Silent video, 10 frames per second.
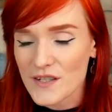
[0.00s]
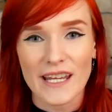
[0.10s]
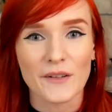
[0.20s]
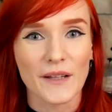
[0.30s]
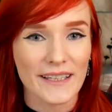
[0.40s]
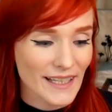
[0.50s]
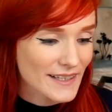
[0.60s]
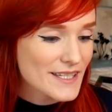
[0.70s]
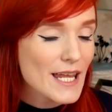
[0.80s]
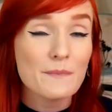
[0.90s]
I don't like
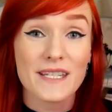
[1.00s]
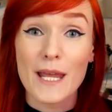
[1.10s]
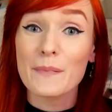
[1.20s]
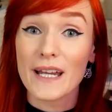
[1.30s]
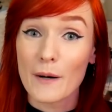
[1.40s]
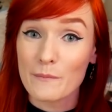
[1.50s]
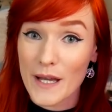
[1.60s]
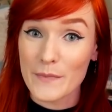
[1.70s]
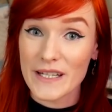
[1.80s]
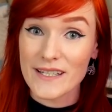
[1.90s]
that. Tape, tape it up
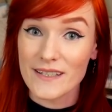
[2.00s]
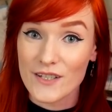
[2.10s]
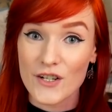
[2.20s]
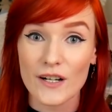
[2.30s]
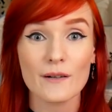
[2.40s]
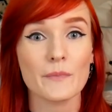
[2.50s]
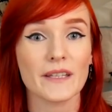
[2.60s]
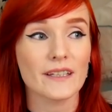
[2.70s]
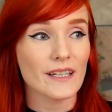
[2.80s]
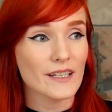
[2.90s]
maybe, sure, but
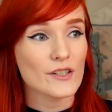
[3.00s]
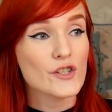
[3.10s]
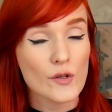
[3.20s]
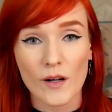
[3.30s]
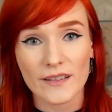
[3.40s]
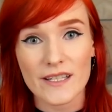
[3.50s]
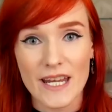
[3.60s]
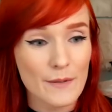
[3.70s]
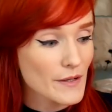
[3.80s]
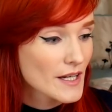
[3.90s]
then they could chew on the
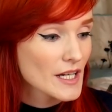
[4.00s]
tape.